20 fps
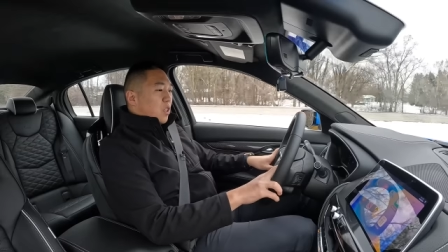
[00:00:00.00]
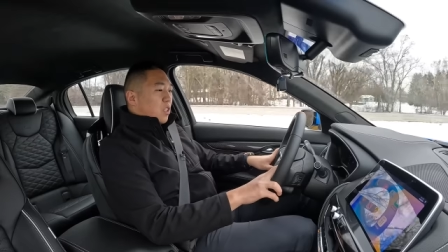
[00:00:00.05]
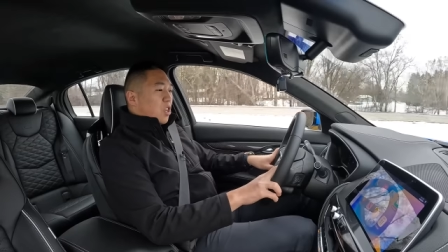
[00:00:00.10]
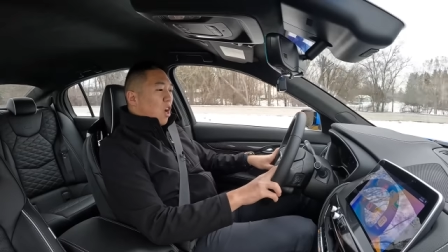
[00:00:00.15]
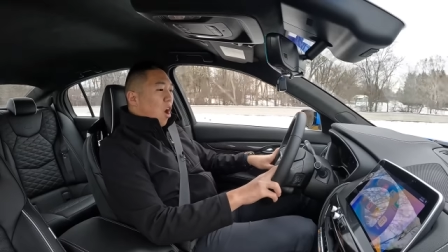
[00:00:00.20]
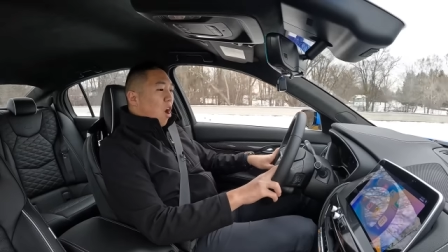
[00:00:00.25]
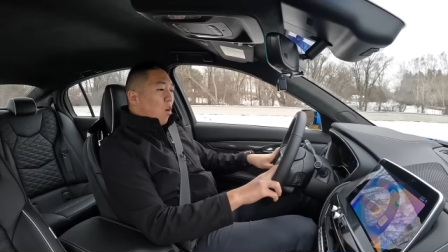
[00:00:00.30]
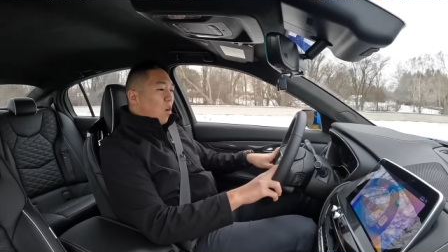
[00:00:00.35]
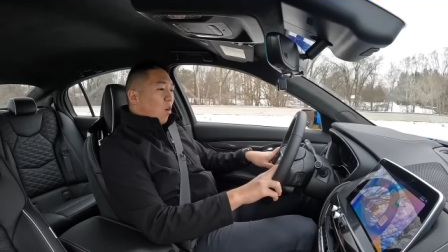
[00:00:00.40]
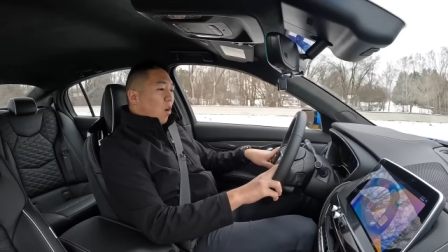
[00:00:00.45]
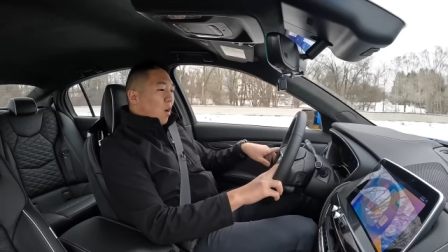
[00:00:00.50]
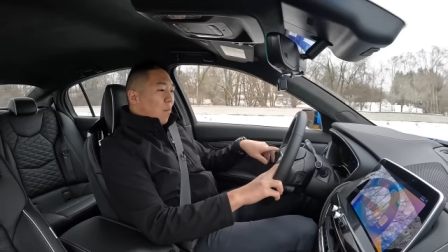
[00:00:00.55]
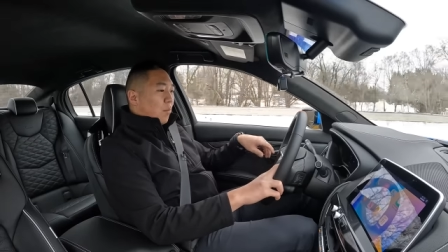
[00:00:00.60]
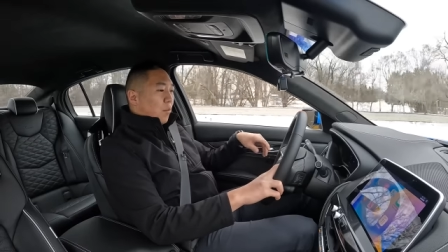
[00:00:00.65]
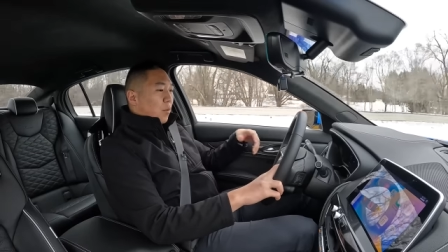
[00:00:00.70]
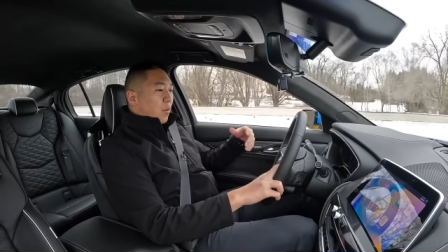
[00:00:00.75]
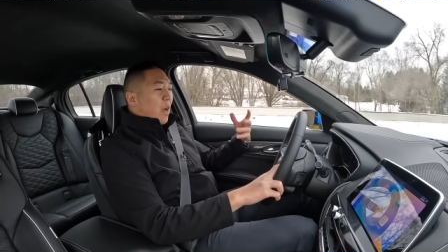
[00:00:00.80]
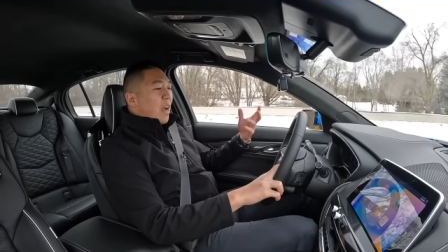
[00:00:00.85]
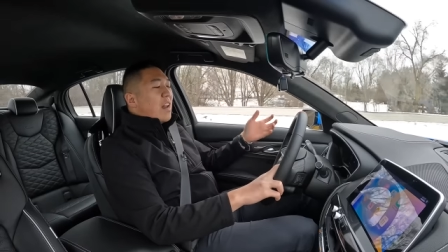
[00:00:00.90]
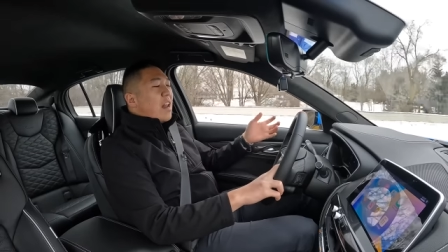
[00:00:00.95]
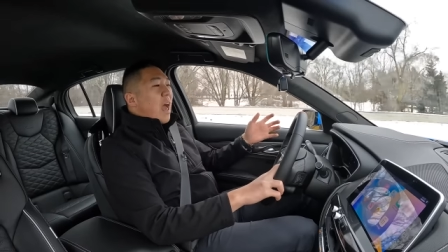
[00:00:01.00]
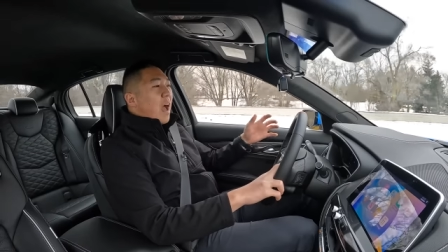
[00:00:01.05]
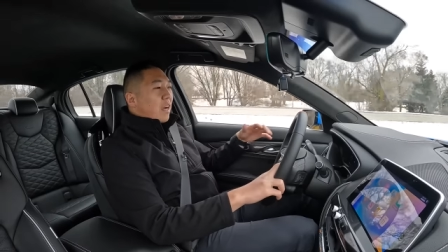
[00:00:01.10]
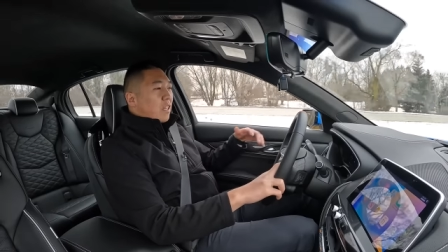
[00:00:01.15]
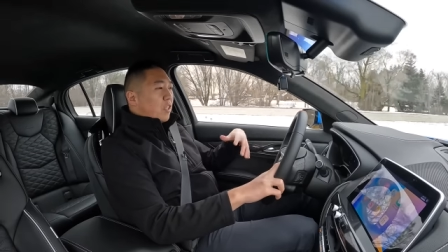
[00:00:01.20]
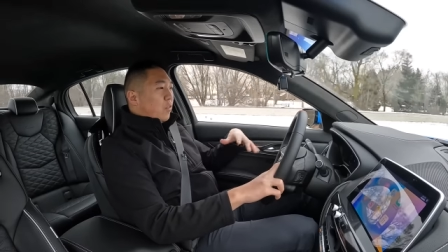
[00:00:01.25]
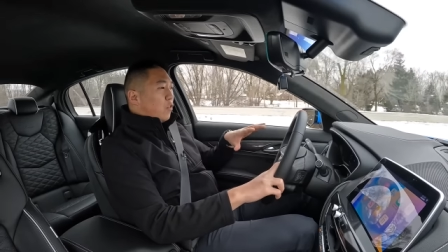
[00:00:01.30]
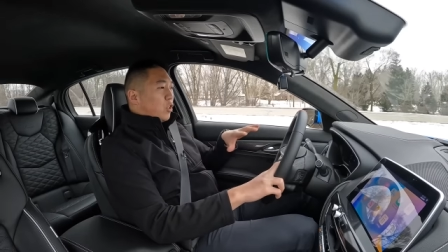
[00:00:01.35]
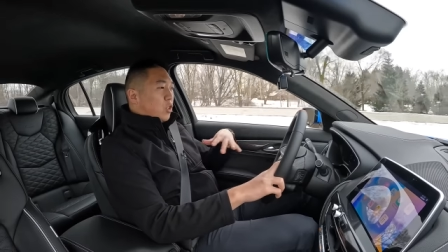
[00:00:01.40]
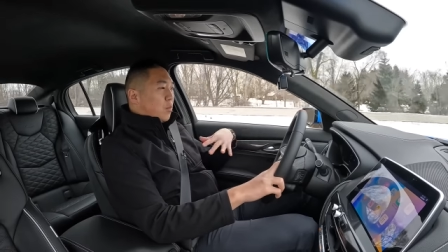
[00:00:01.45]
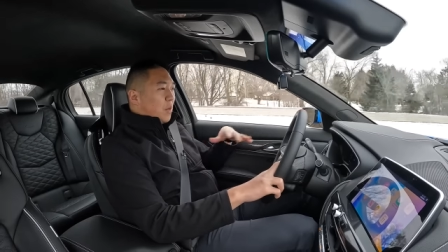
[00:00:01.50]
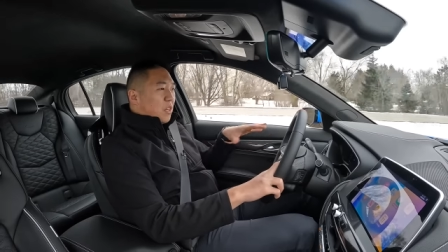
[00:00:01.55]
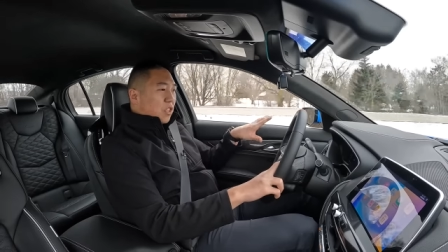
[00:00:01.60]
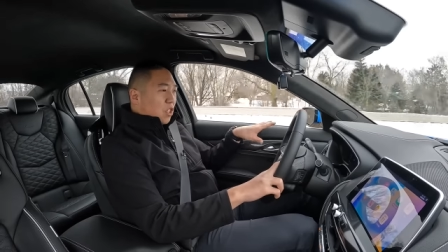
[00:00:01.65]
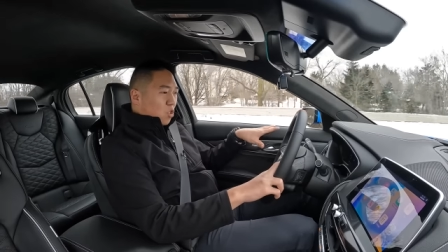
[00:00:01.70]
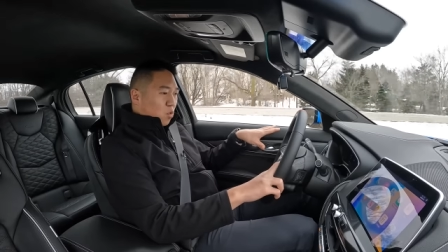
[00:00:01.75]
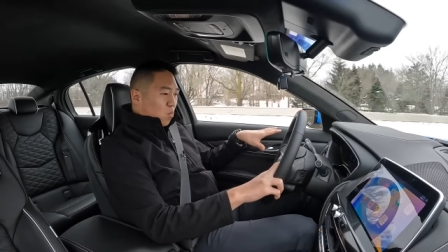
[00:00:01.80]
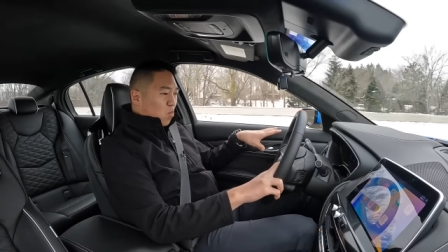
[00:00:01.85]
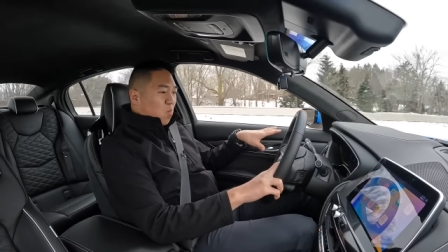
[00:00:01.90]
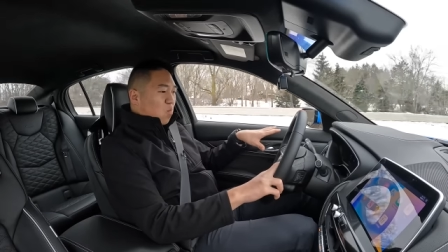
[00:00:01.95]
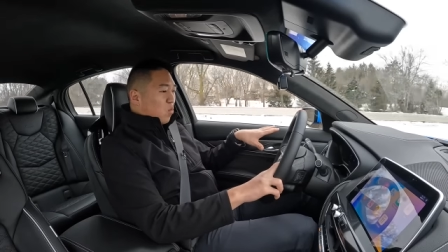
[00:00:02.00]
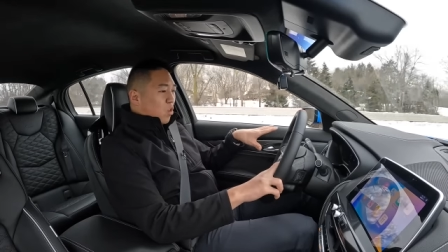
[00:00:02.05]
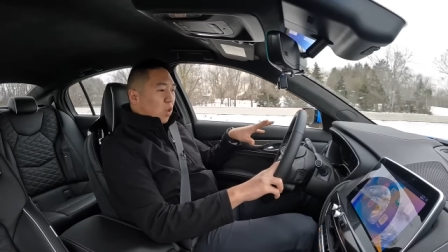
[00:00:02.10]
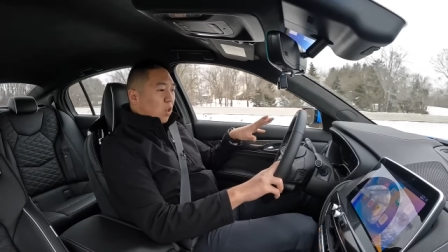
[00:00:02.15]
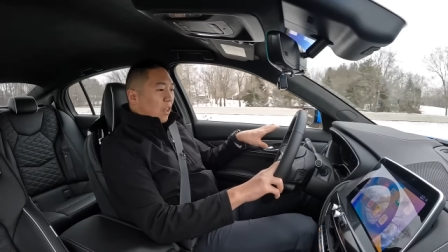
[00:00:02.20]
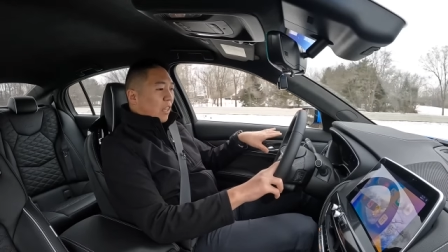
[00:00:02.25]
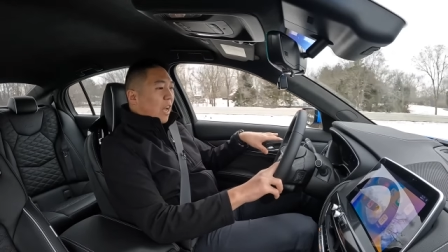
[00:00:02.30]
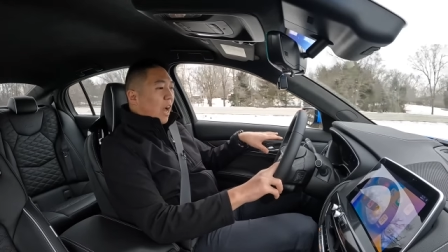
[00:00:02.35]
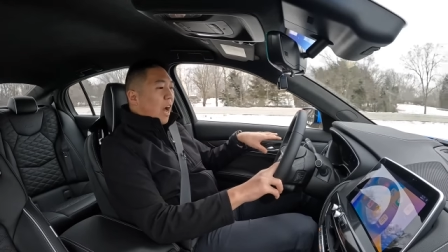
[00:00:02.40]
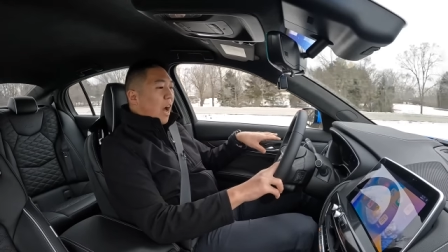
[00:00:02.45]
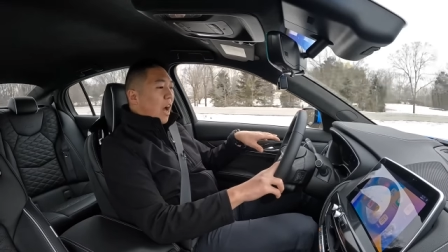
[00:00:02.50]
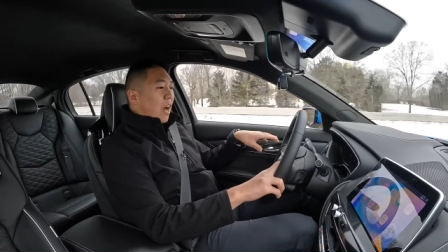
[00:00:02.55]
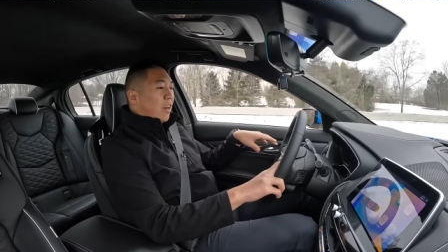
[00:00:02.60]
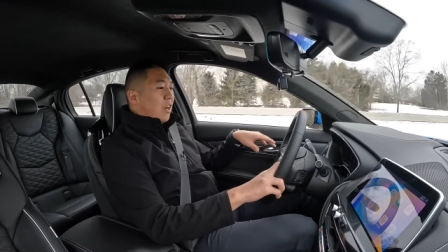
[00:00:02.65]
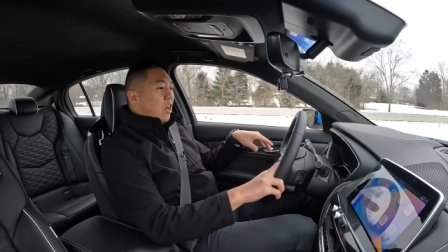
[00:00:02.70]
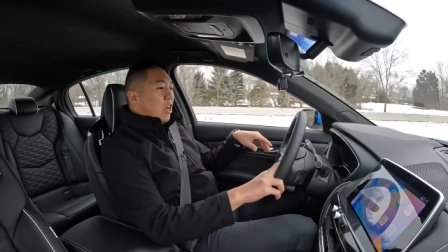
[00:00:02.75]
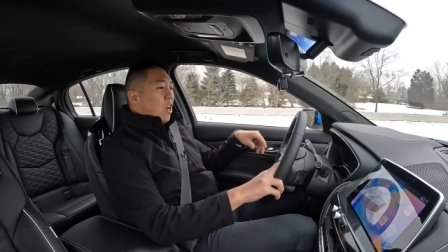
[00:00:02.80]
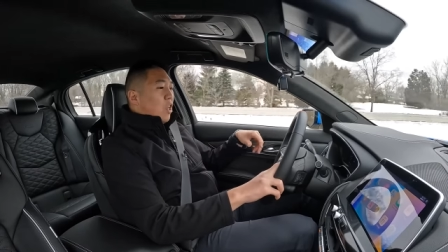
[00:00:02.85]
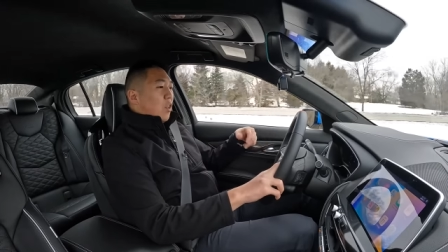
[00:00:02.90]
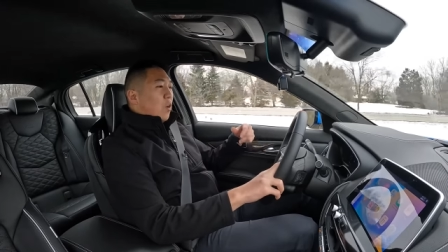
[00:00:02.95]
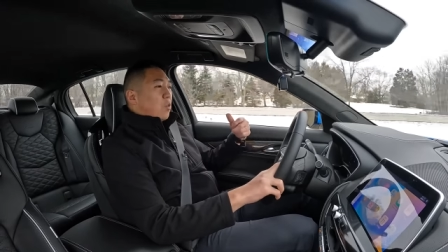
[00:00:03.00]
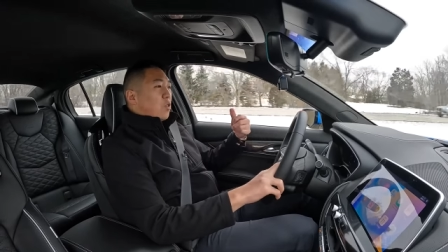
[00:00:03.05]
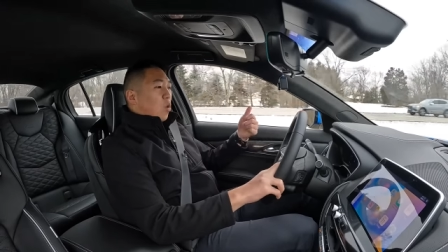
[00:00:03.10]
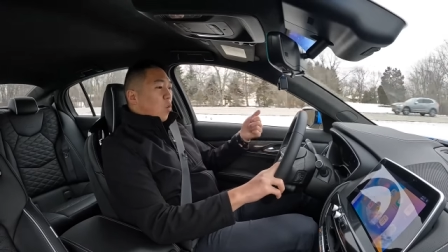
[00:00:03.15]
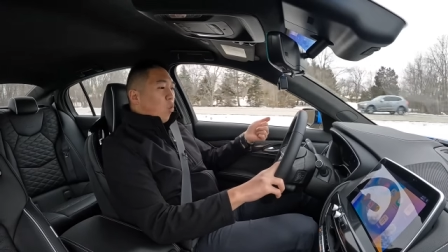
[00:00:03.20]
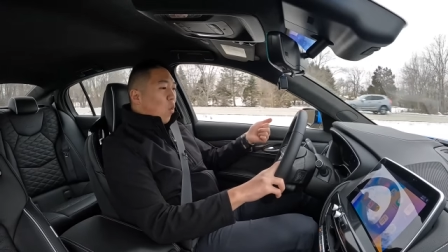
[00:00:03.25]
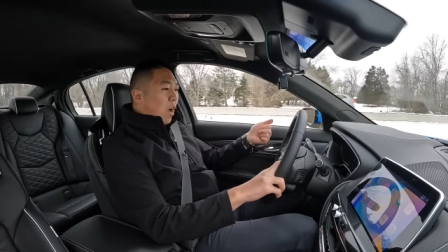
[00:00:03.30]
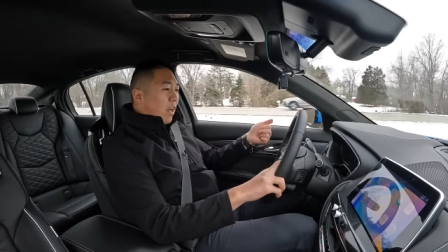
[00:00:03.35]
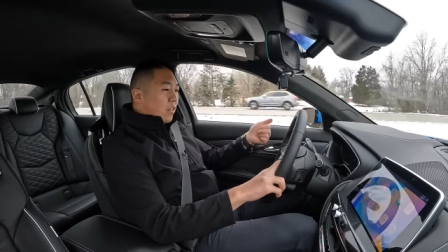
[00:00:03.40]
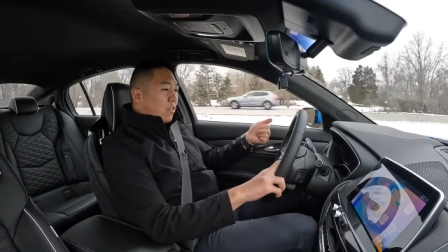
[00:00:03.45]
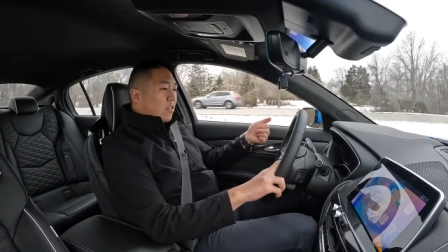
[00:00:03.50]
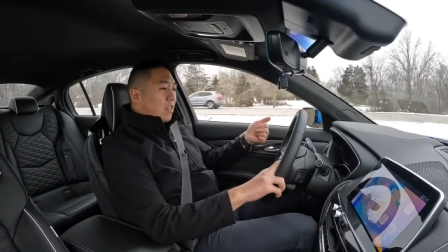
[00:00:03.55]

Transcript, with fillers: can toggle up through inactive just means it's totally on. There's a wet